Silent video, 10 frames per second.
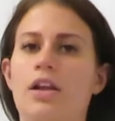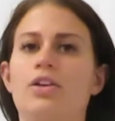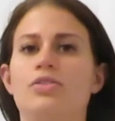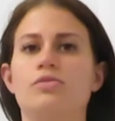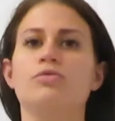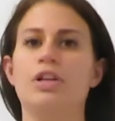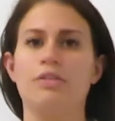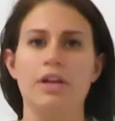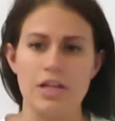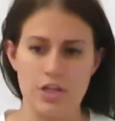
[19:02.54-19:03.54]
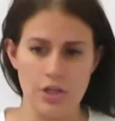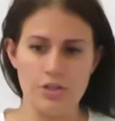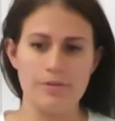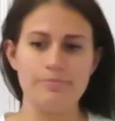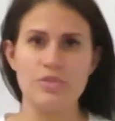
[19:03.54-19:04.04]
looks really, really
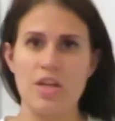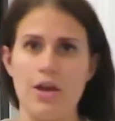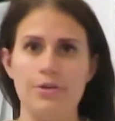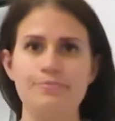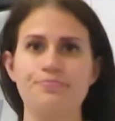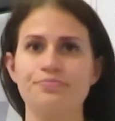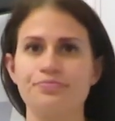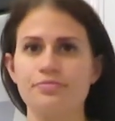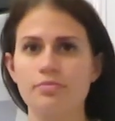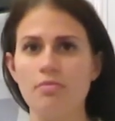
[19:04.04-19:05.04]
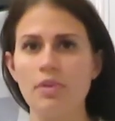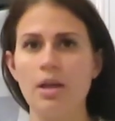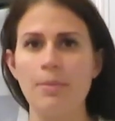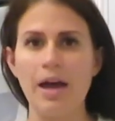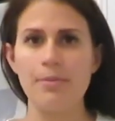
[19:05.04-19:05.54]
good. So
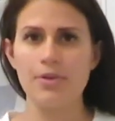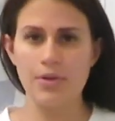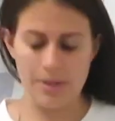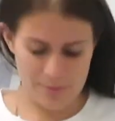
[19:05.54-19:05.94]
I'm absolutely